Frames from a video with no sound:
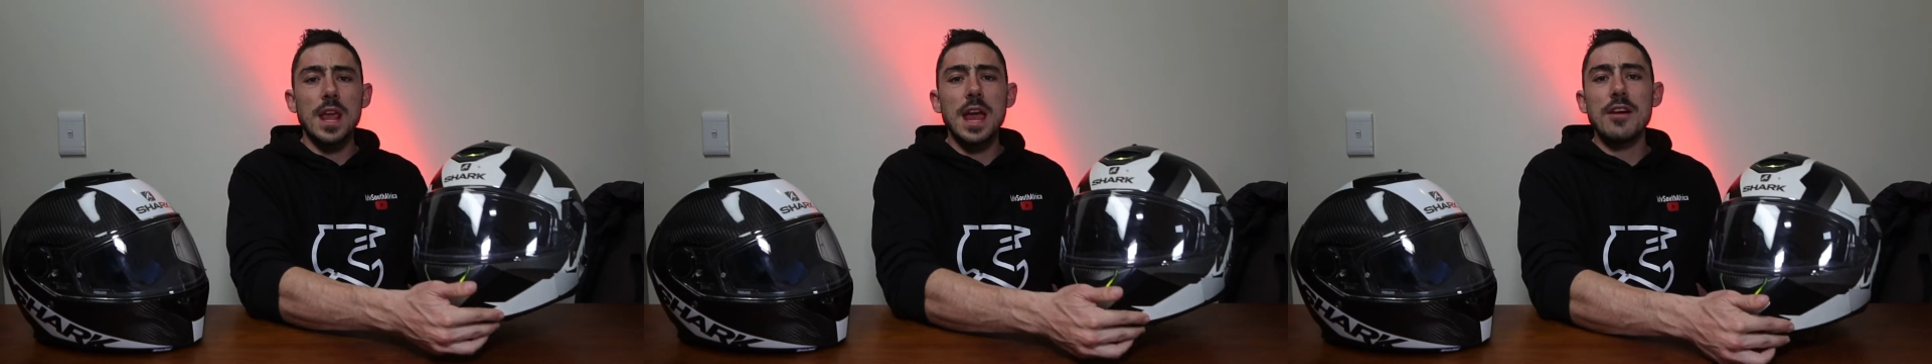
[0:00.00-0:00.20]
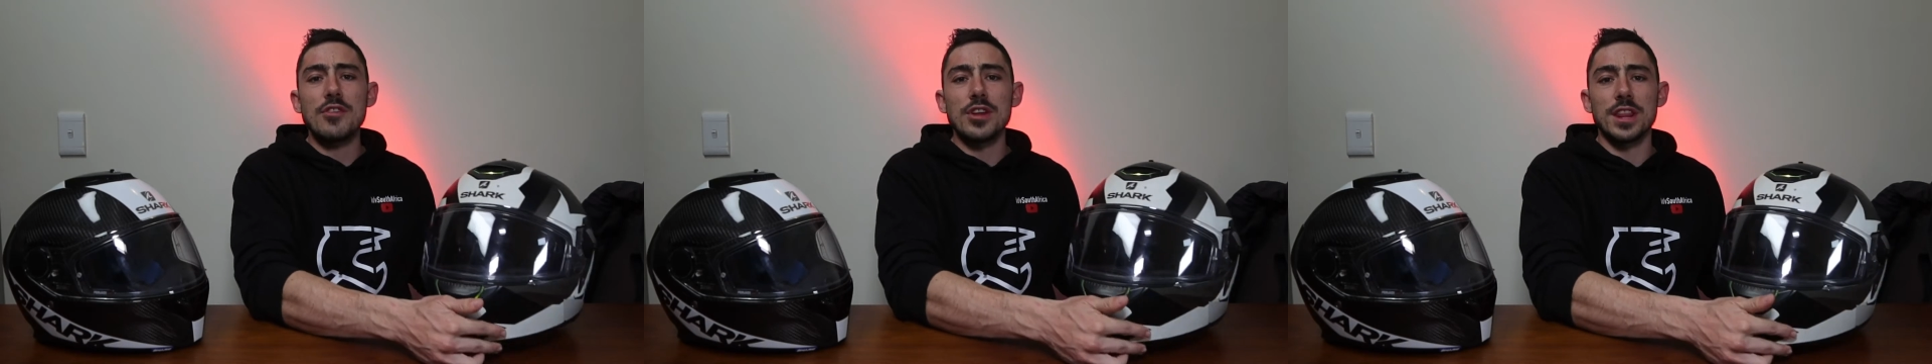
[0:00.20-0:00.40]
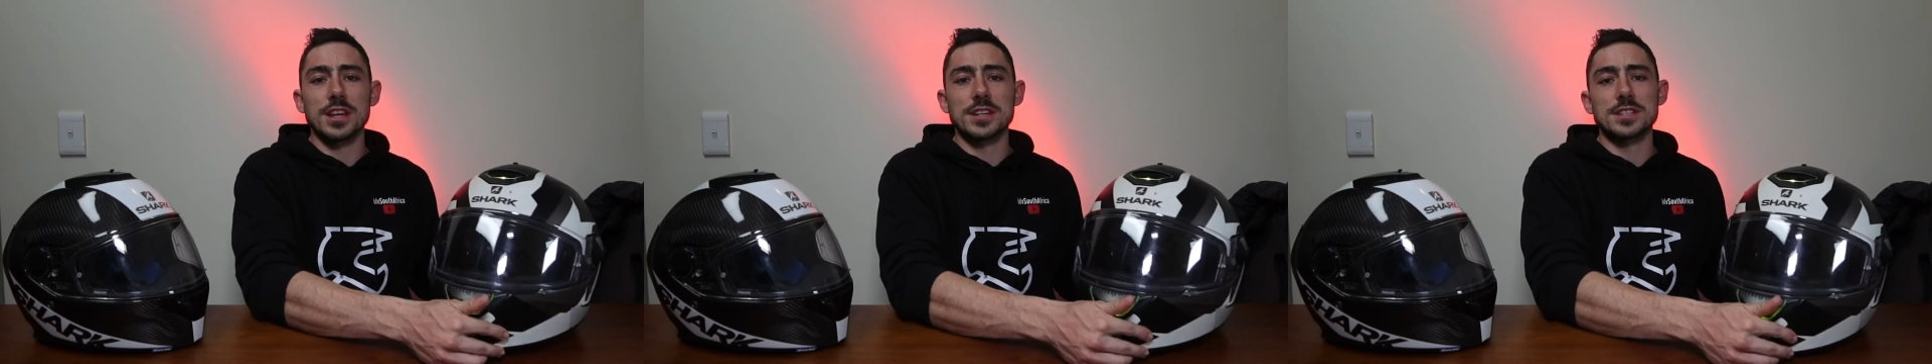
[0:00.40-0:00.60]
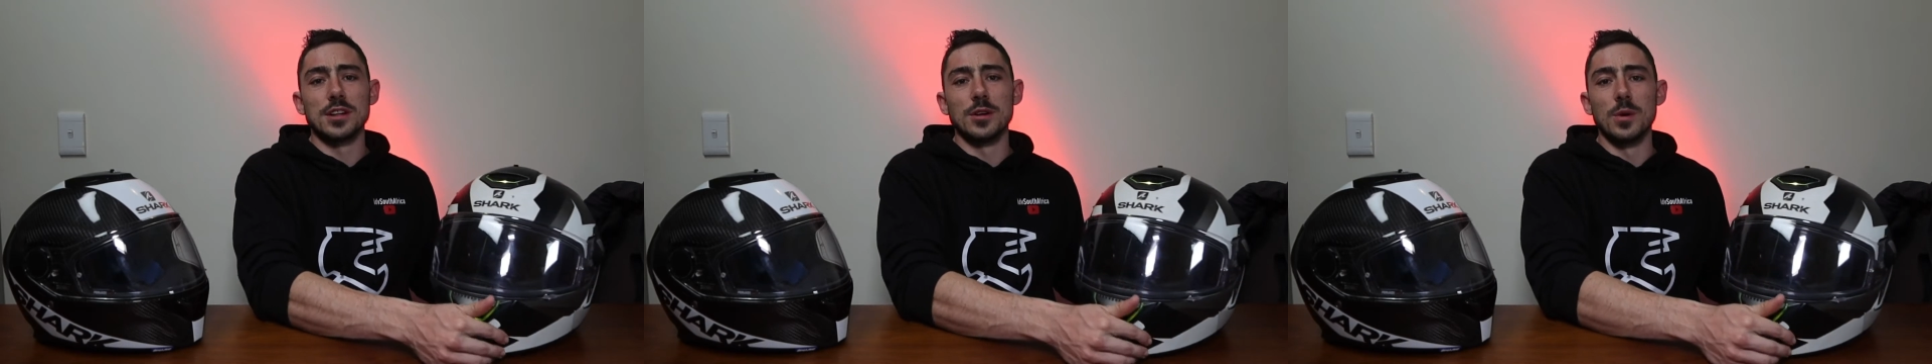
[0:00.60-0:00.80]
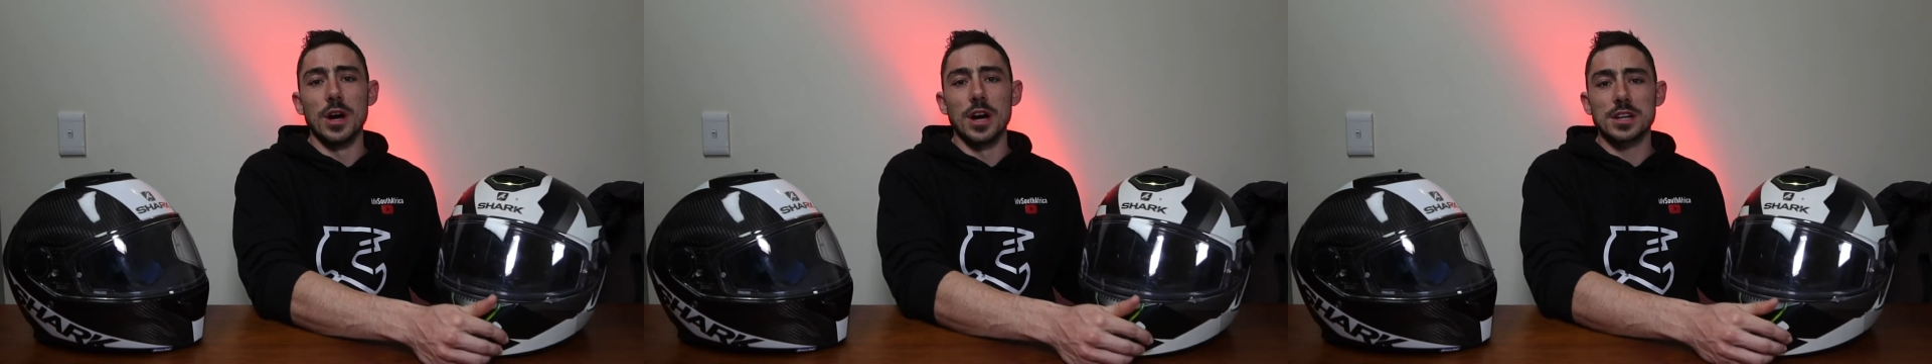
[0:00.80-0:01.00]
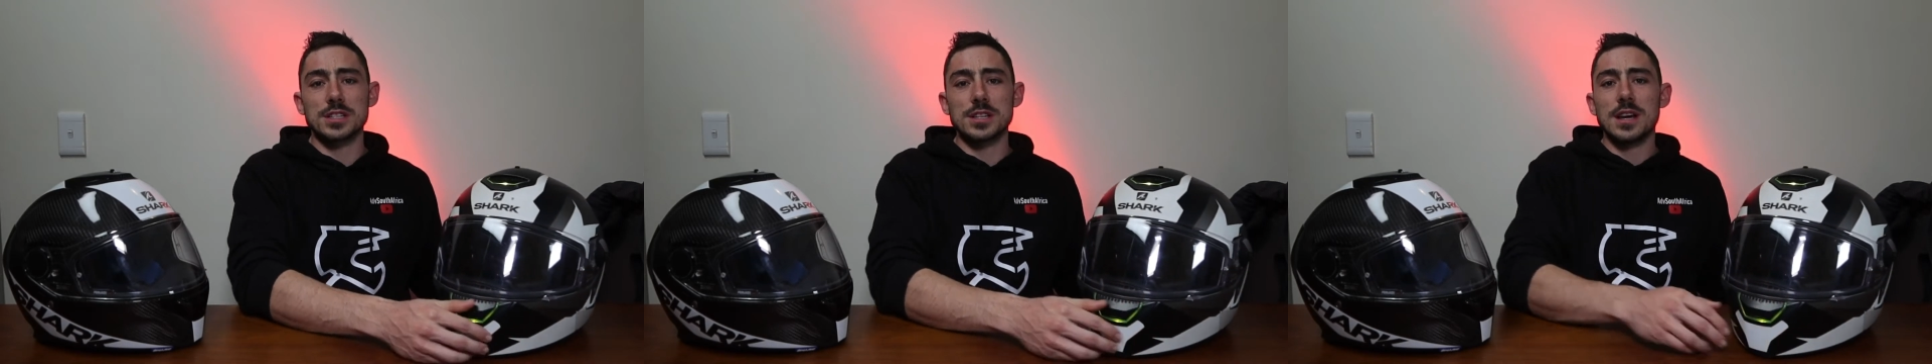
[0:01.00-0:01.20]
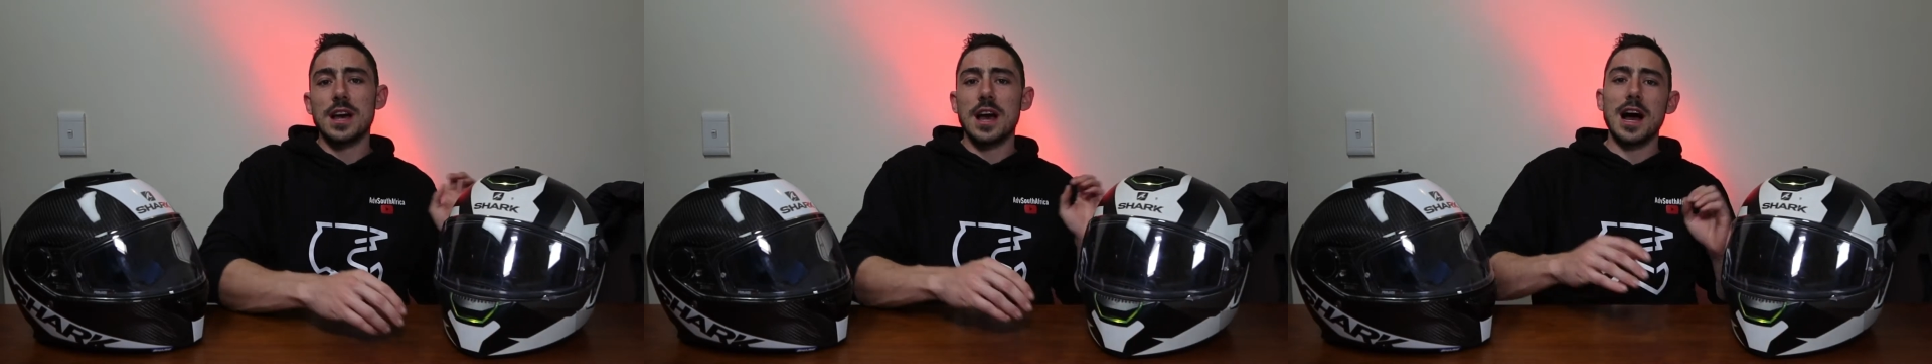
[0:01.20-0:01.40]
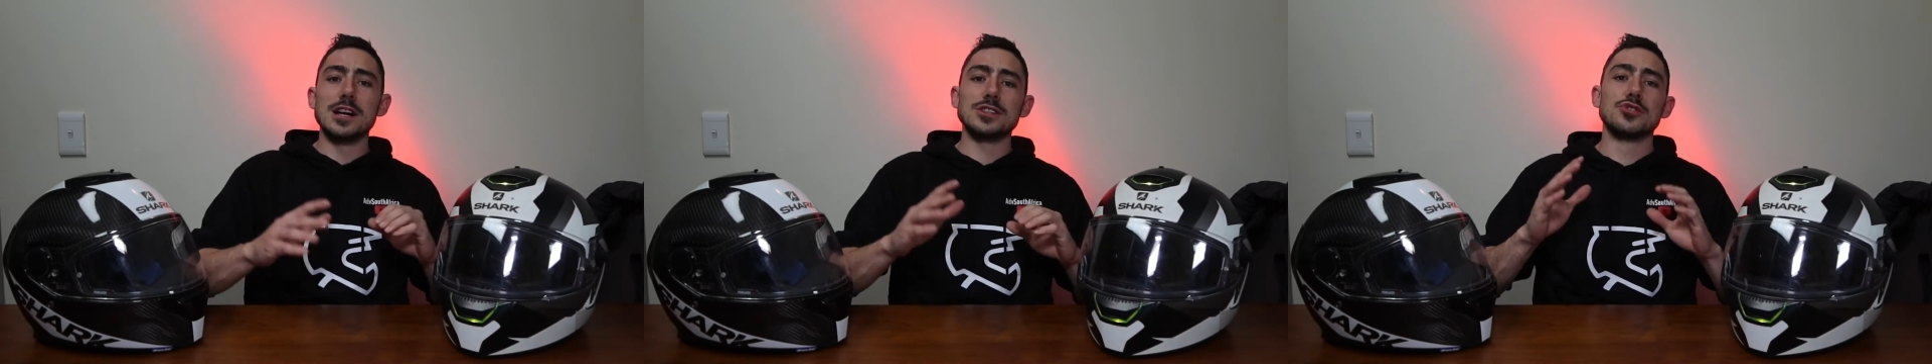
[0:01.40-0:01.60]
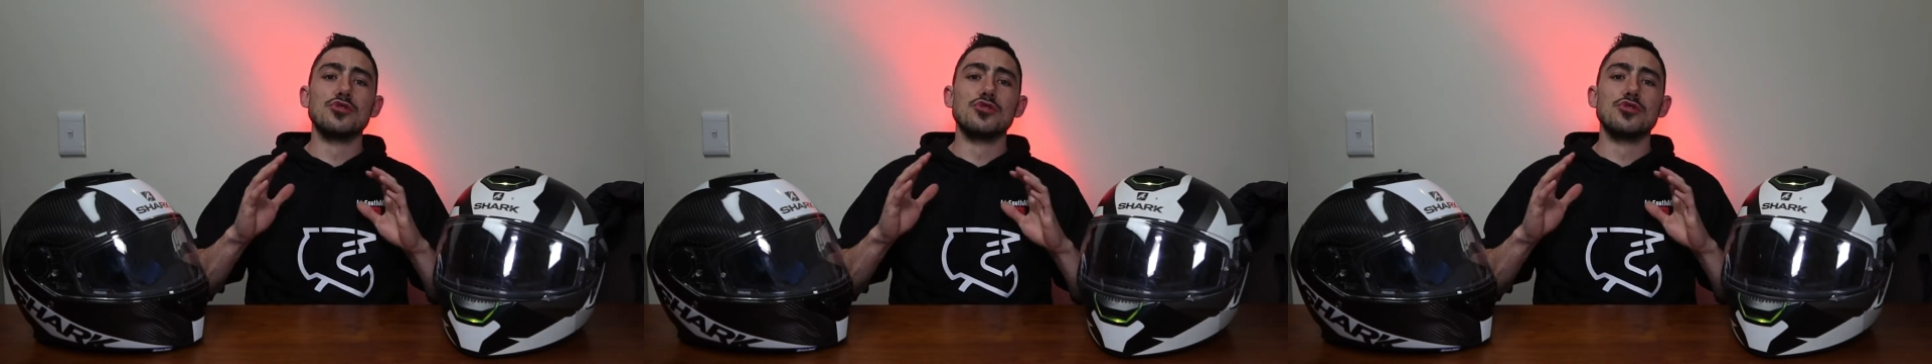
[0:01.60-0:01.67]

Everything still works. I was